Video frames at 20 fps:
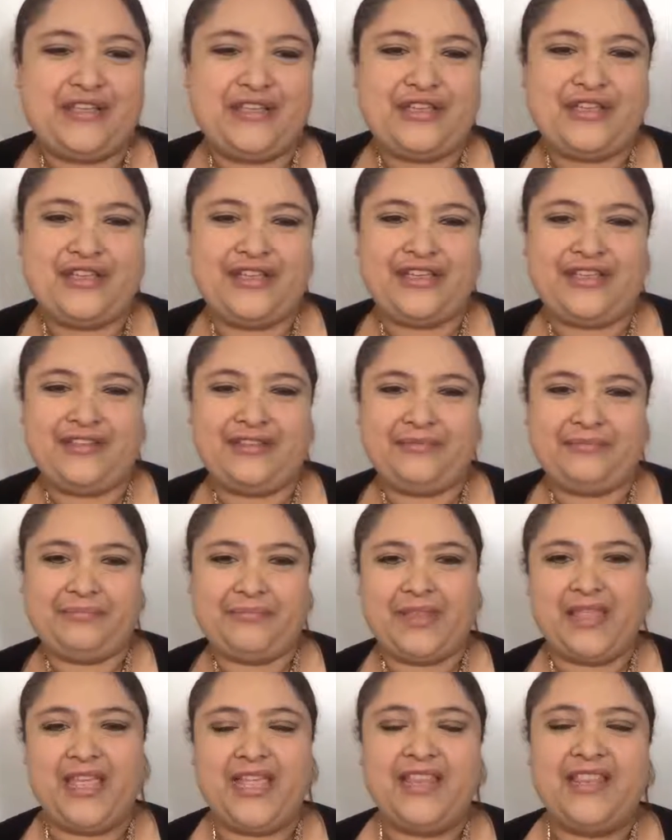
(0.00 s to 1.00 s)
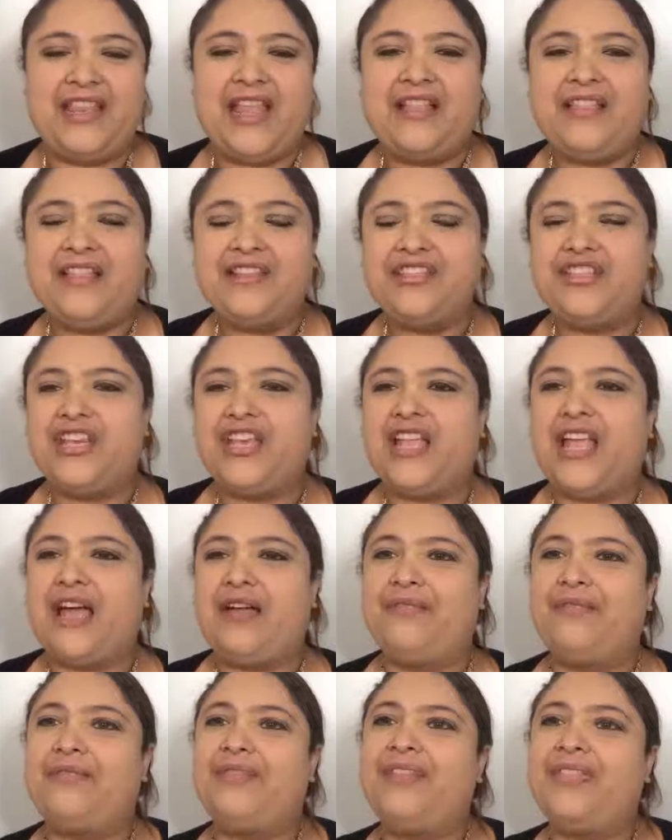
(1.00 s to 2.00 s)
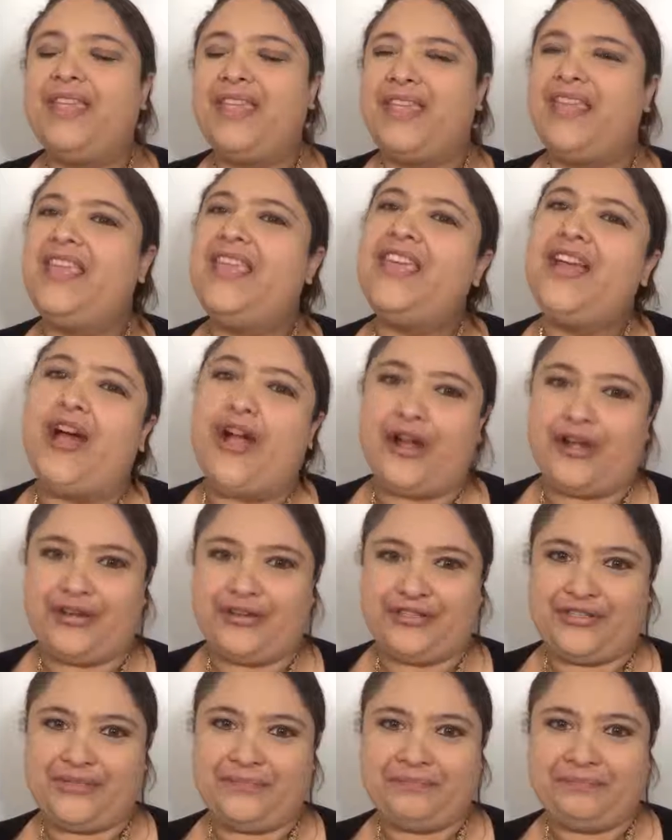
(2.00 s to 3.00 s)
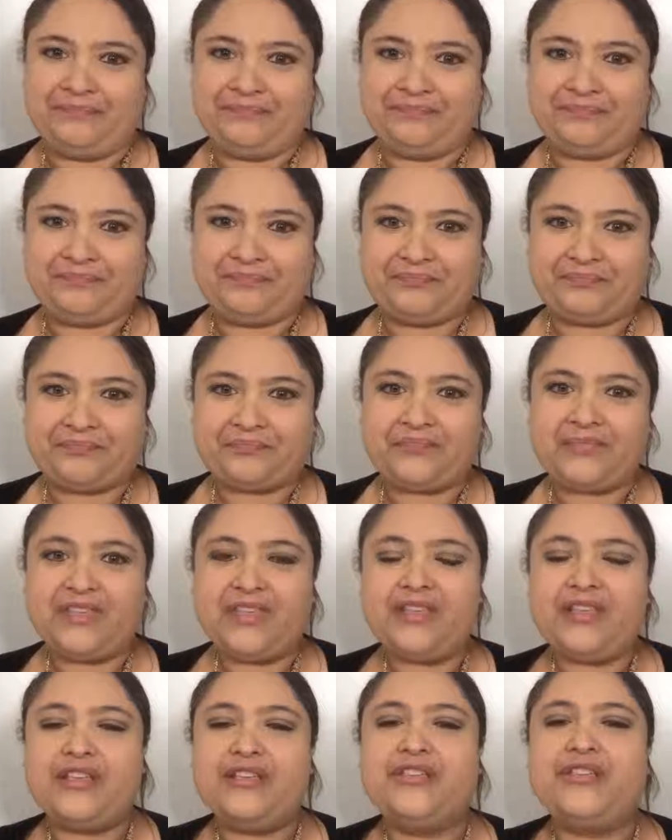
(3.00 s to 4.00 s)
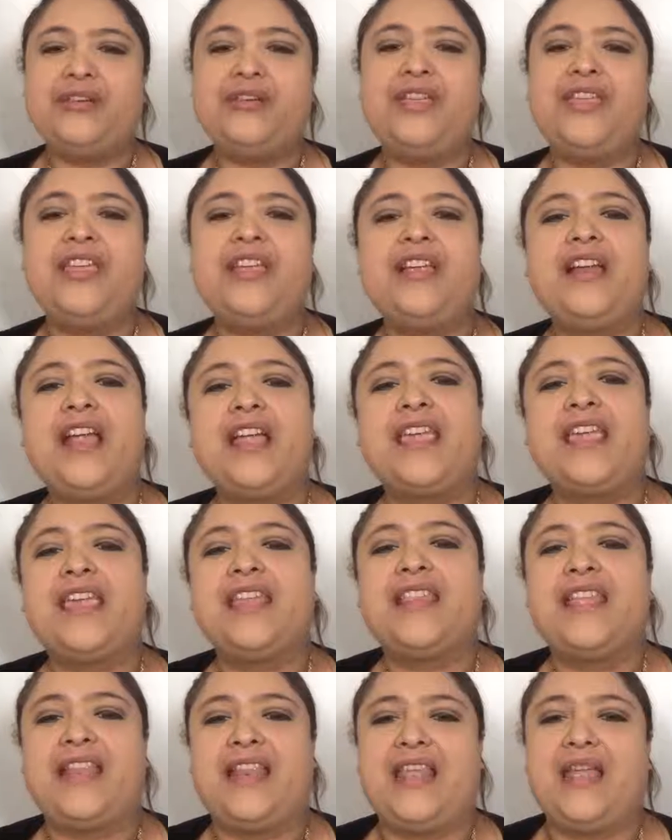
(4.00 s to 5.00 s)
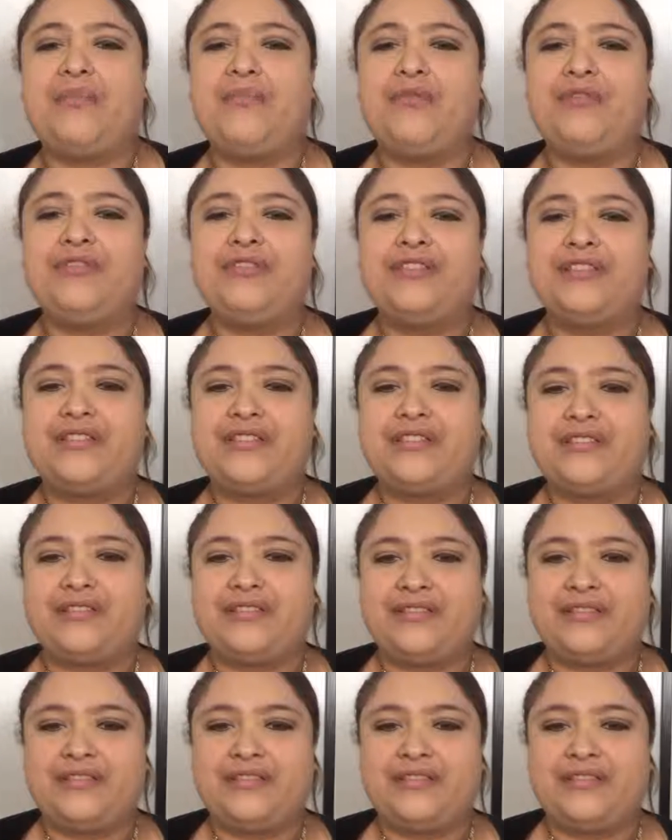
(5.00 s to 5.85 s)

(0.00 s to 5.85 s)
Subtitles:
Good. Now let's check out the ERs. So here aquí tenemos